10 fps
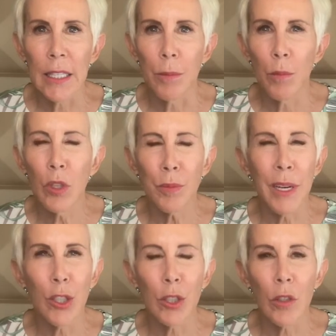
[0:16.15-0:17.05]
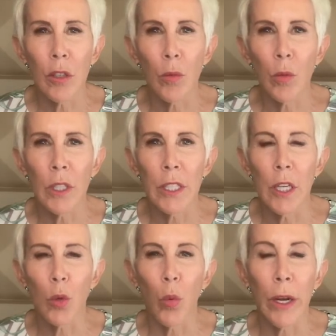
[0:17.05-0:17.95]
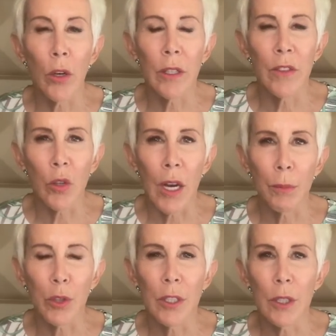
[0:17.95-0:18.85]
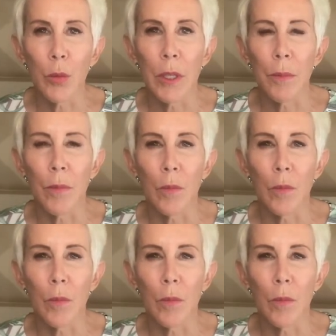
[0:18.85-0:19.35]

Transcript: most buyers are really not aware of their options when,